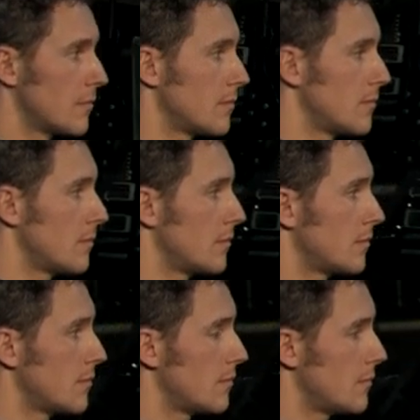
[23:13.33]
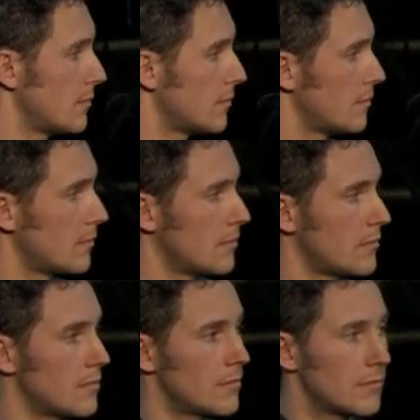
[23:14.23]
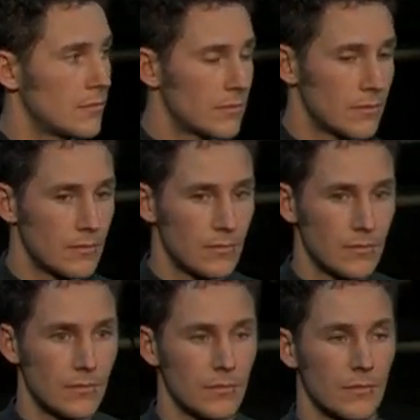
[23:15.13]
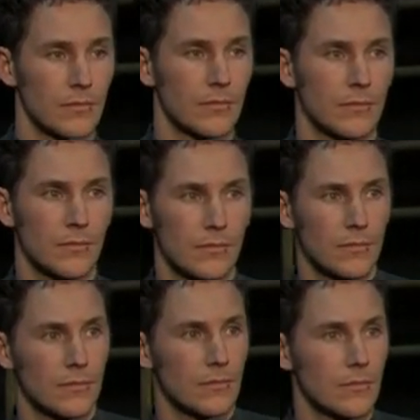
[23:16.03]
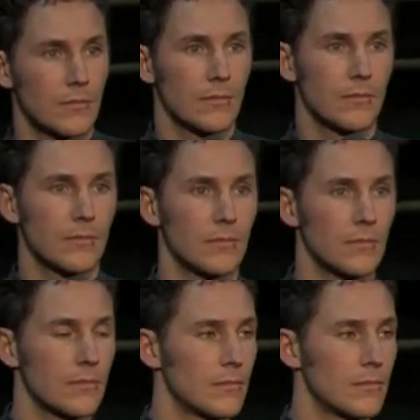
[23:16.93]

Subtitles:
[no speech]